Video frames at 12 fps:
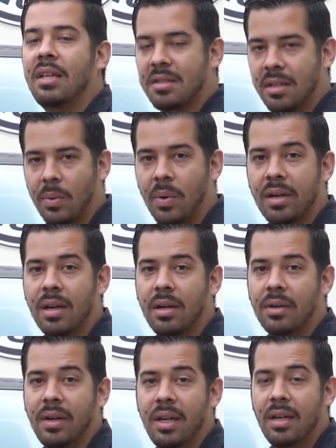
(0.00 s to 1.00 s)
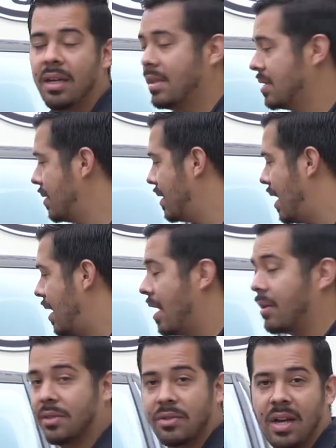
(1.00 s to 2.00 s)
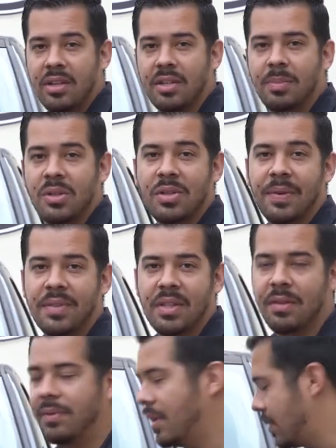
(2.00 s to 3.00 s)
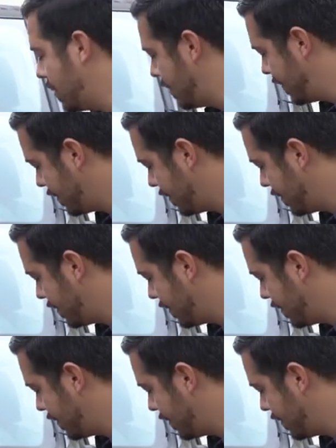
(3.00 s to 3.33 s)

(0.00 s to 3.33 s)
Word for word: it's gonna work out great so that I don't scratch up the surface of the vehicle.